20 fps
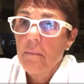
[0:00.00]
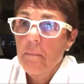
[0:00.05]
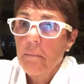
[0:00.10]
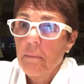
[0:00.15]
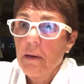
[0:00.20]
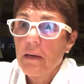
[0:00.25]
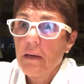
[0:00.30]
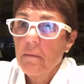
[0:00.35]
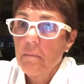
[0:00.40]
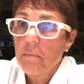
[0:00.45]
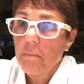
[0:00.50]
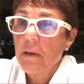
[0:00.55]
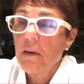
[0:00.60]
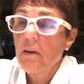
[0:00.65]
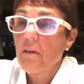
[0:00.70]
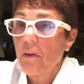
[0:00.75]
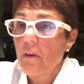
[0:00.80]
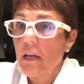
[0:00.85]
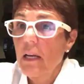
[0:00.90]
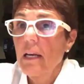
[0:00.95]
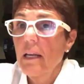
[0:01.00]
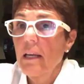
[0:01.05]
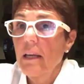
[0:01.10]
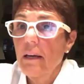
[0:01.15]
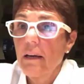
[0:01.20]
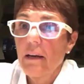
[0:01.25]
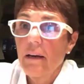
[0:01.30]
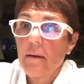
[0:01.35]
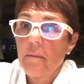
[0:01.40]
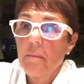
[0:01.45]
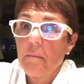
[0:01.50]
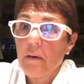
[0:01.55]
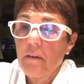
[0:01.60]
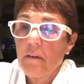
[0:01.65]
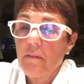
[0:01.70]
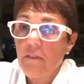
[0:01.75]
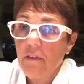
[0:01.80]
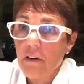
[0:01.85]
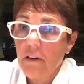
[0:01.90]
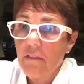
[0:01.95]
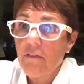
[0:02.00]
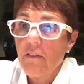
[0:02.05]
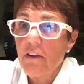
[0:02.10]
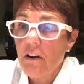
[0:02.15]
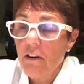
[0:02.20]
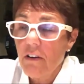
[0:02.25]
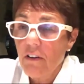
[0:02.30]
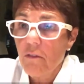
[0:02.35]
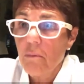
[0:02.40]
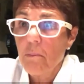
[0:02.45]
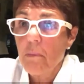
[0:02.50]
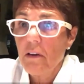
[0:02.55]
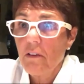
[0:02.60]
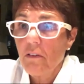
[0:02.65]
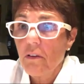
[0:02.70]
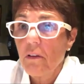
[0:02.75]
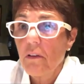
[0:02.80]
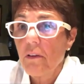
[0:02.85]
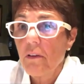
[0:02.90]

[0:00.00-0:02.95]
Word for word: but but really um, a, a very special